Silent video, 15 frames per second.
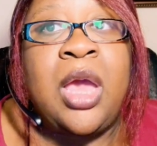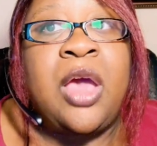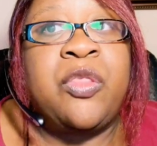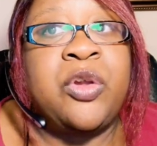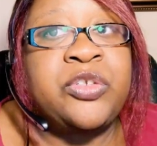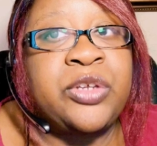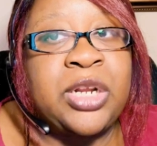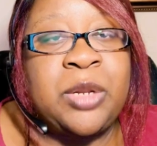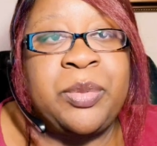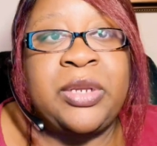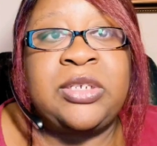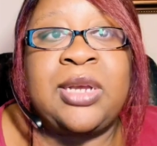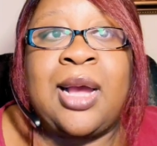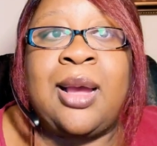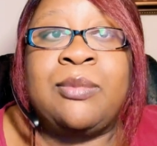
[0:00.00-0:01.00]
there's going to be
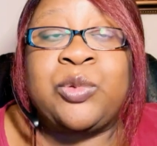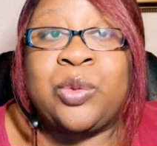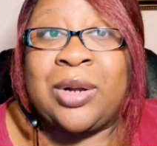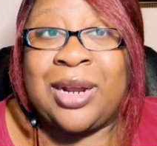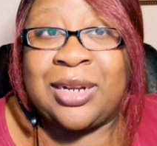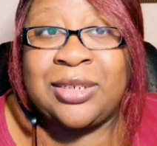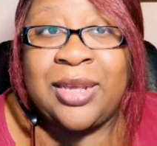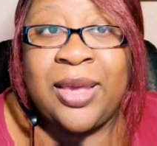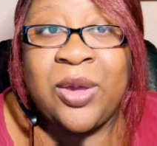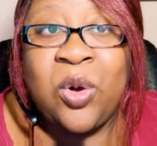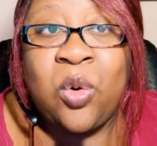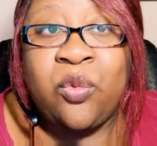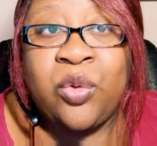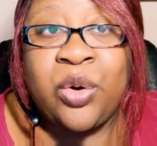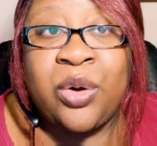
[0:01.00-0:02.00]
times when I take
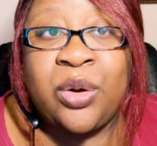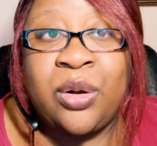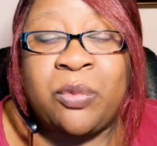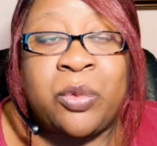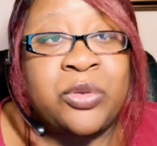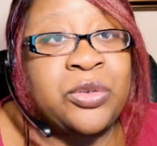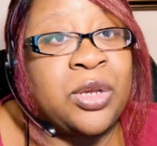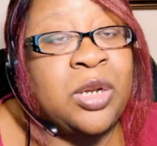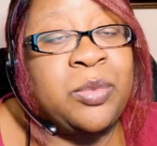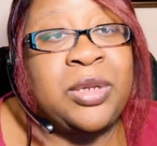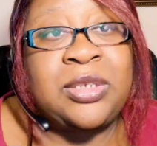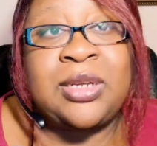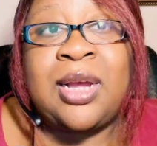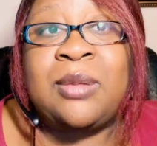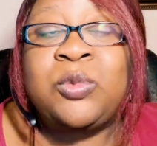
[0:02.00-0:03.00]
over, there's going to
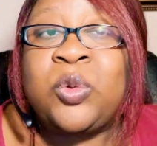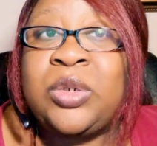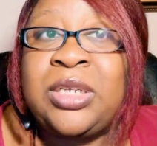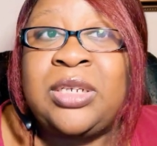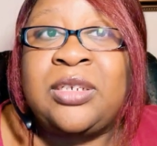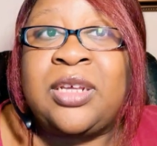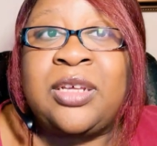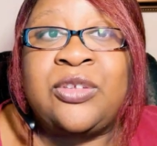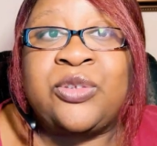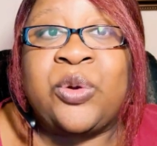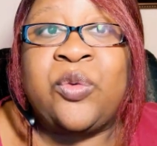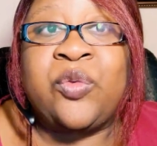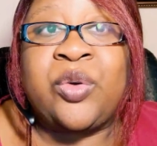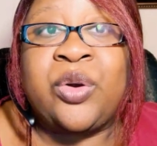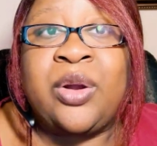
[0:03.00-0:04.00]
be times when he takes
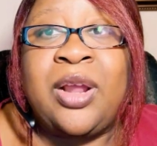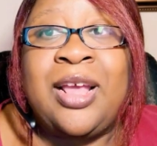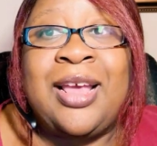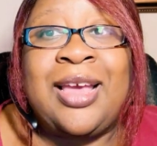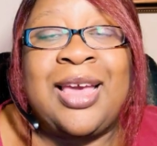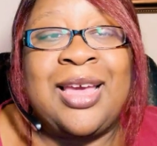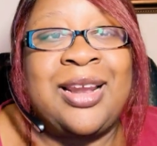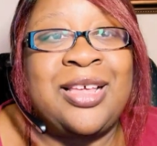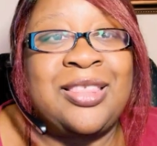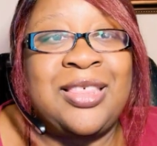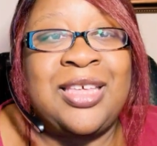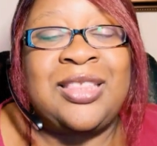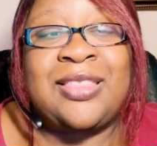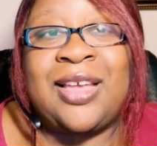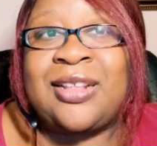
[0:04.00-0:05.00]
over. And I
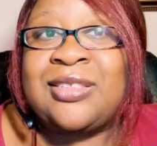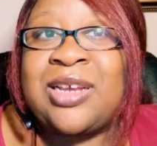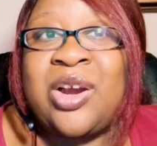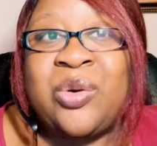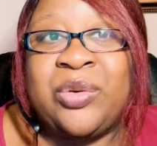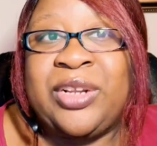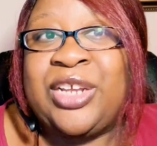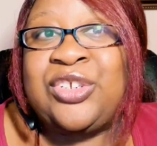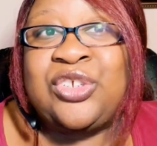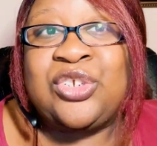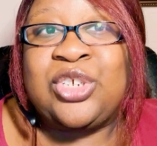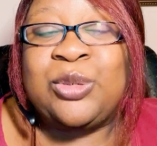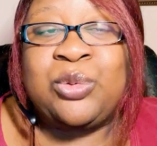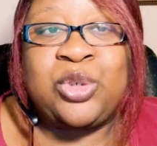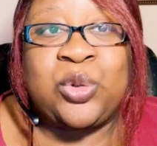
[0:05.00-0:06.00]
think that's how a
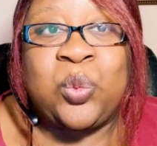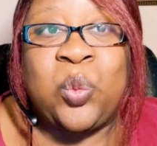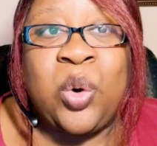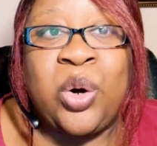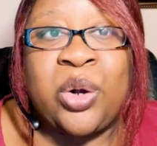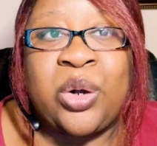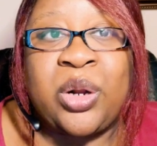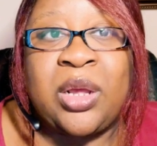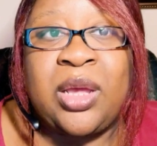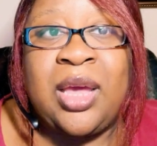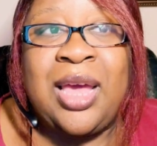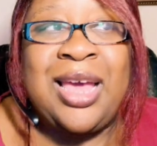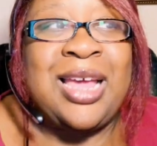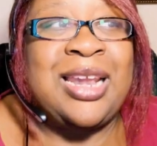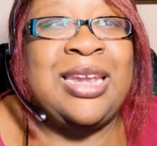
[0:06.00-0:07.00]
relationship should work.
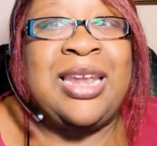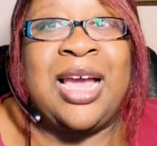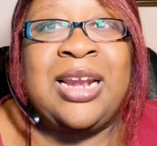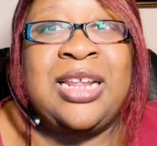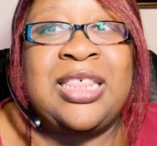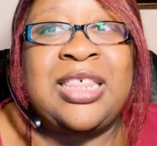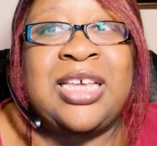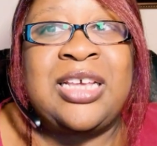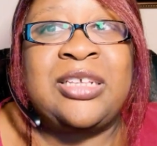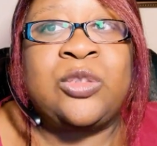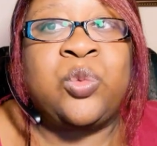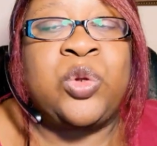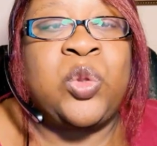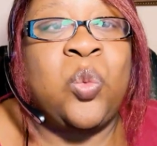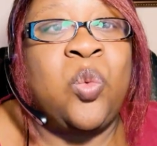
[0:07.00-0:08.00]
None of
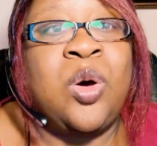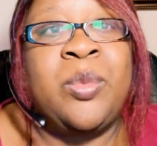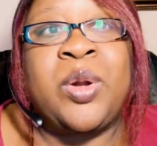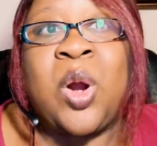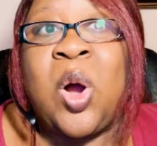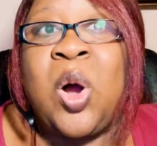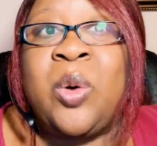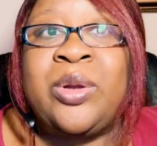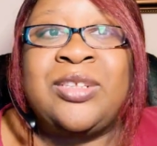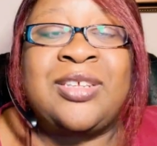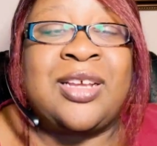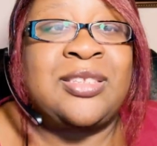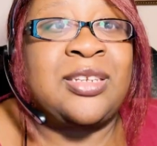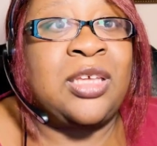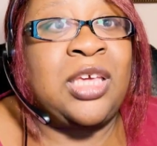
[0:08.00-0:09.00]
this where the woman always
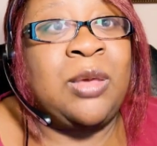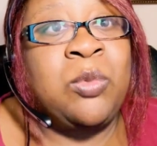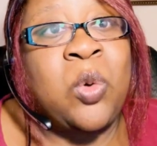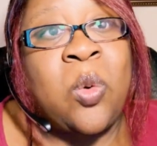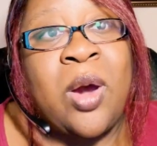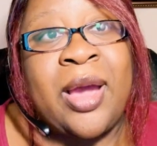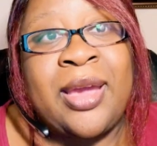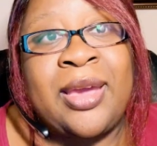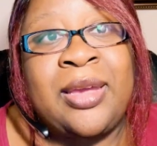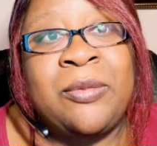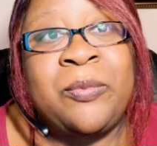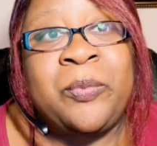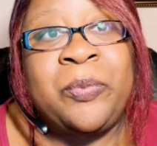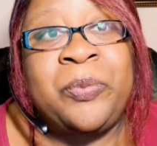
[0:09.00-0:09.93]
has to keep quiet.